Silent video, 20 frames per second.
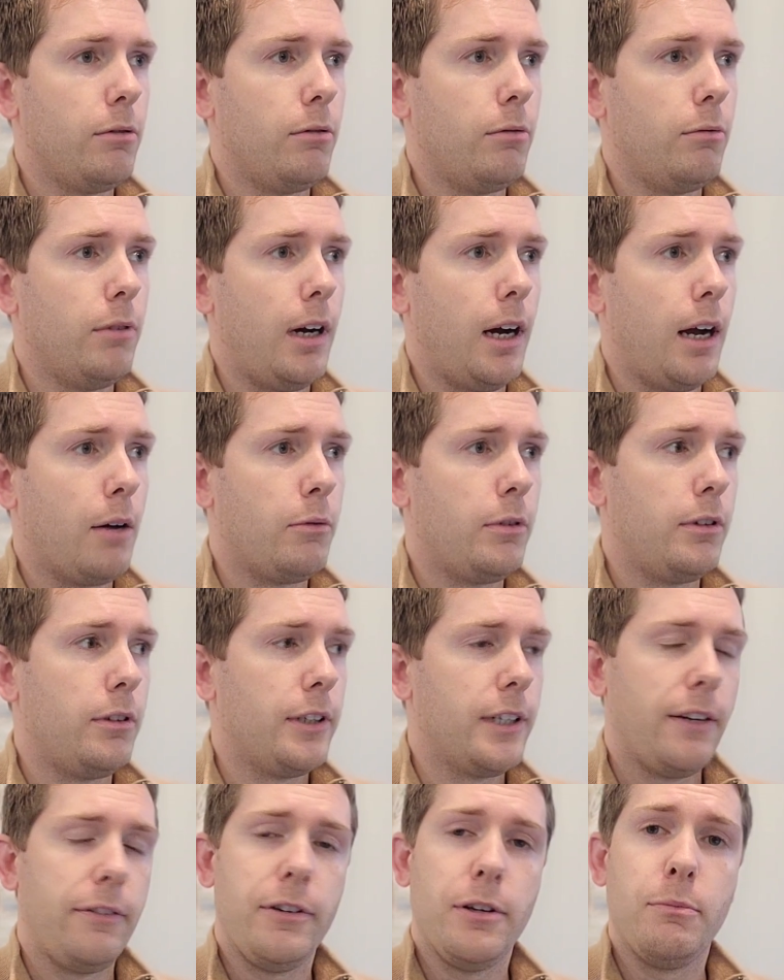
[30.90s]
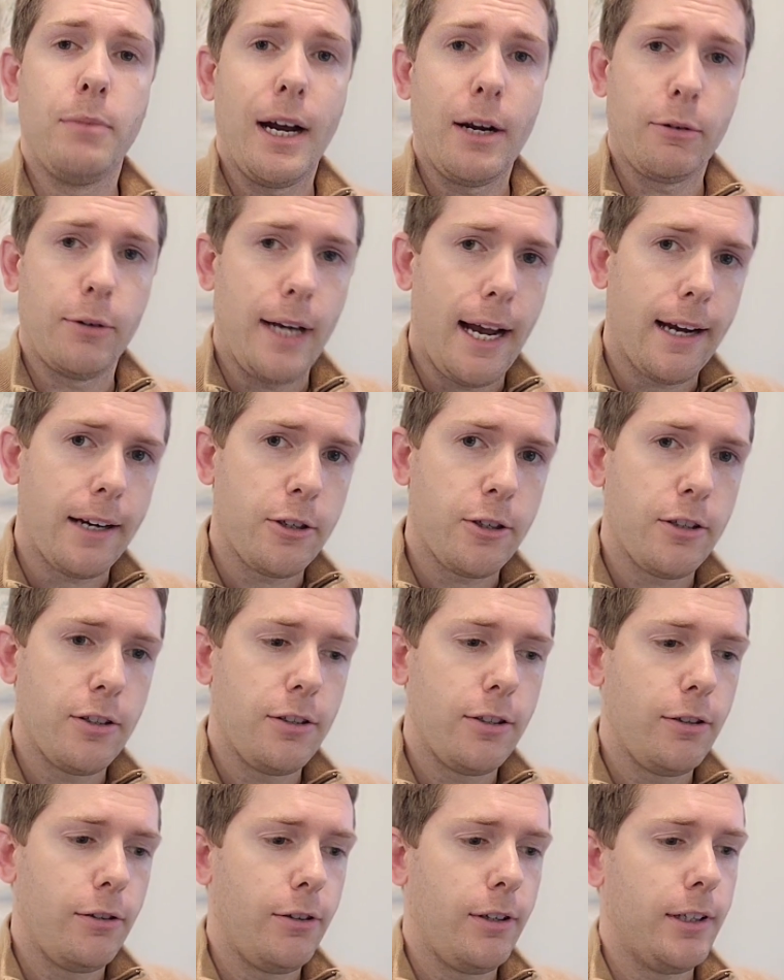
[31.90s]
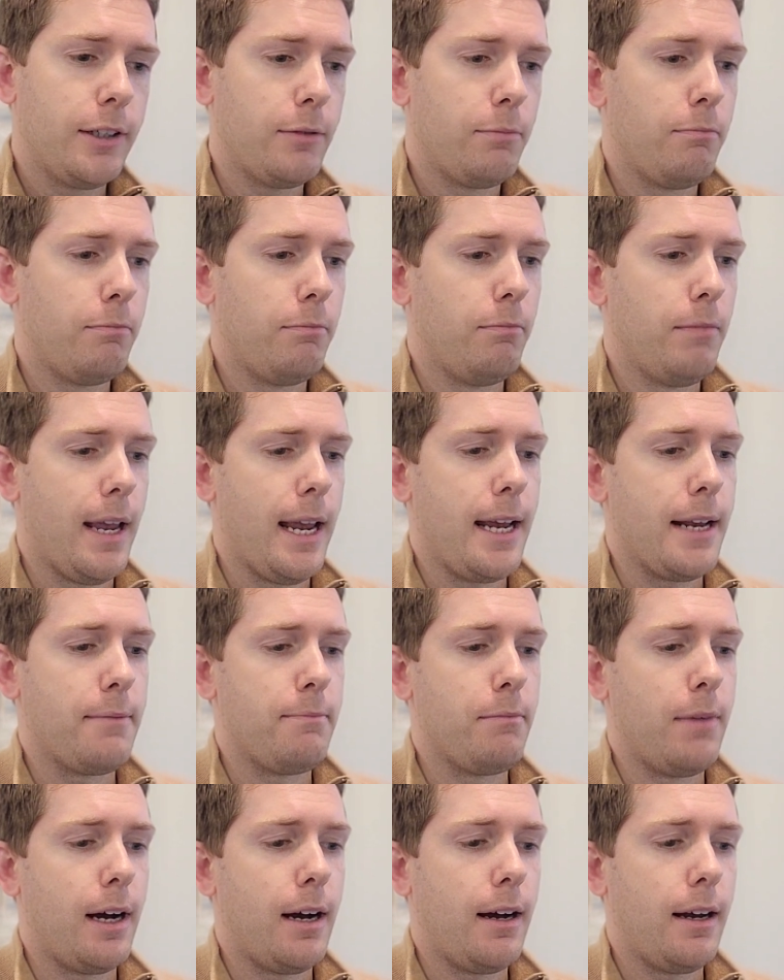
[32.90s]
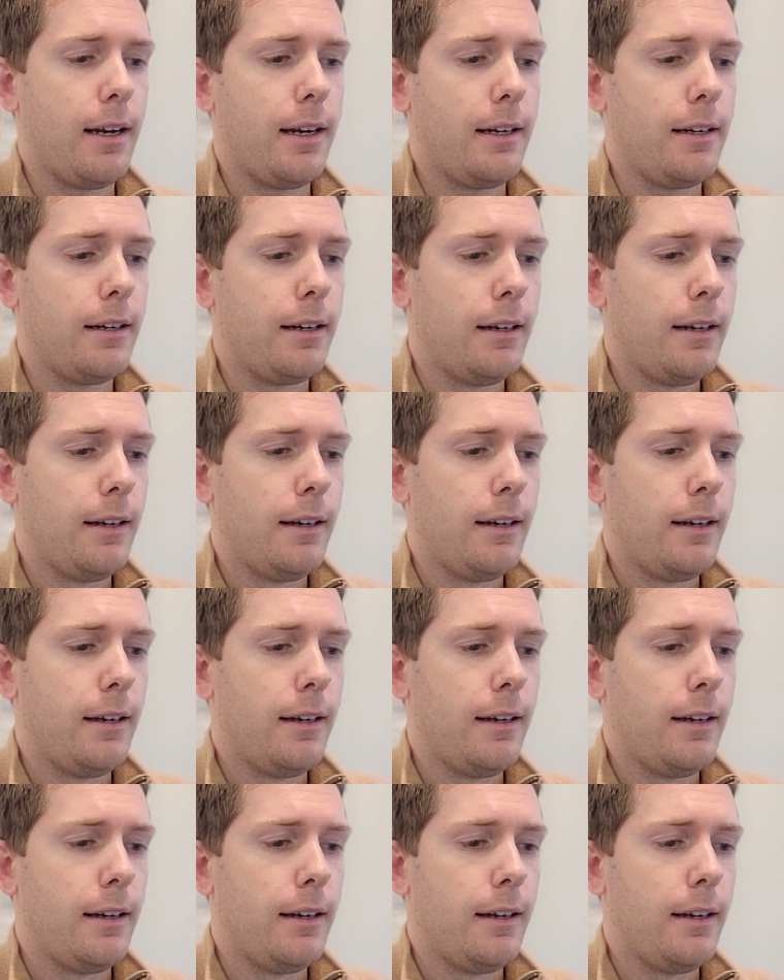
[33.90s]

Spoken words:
I will give you my reaction to it and my